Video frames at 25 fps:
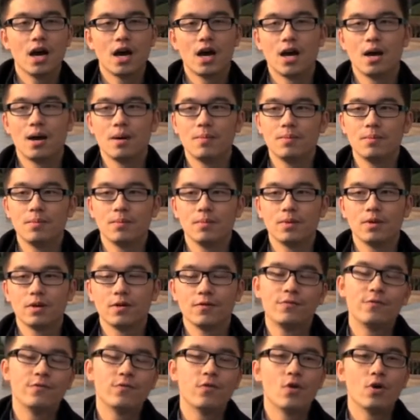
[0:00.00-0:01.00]
Um,
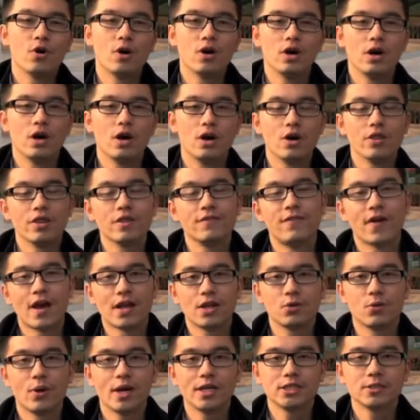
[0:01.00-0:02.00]
for on the
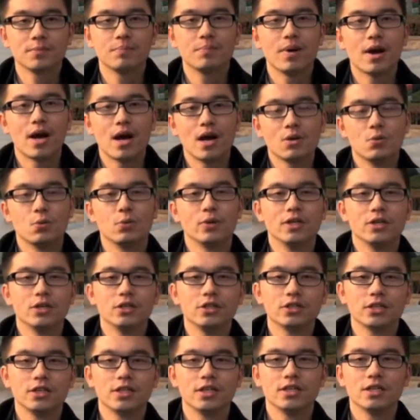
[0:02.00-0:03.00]
valuation part, we
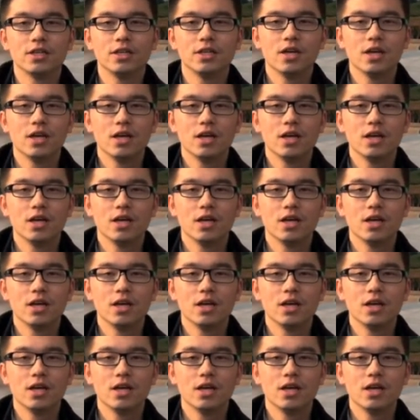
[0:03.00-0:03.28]
usually